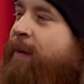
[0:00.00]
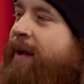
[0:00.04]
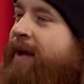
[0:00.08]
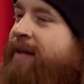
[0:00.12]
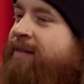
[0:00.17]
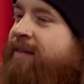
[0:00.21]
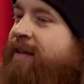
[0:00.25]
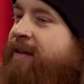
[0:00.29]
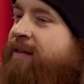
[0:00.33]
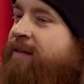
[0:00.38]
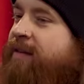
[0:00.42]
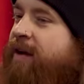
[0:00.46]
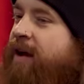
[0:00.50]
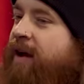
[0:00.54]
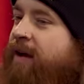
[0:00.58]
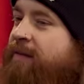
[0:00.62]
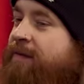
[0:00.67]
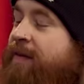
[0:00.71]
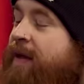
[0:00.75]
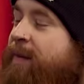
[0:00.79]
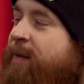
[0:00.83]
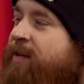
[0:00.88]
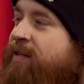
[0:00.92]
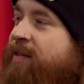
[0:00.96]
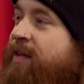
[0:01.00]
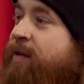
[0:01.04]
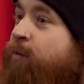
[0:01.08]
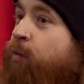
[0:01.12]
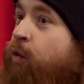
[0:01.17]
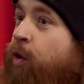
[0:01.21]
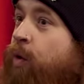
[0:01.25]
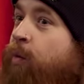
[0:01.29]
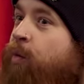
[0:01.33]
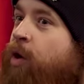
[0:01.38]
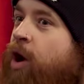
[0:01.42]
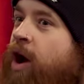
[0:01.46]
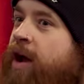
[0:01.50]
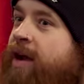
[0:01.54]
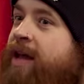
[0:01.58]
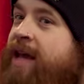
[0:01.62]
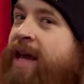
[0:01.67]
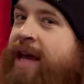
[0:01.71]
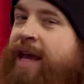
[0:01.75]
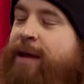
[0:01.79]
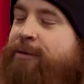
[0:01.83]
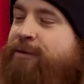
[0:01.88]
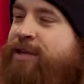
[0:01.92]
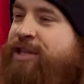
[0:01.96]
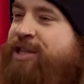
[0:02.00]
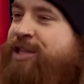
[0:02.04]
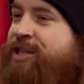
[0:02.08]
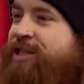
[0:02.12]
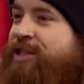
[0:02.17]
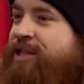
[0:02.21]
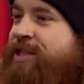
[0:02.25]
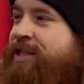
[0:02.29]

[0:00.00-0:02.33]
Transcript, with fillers: bands famously Wormrot. He would just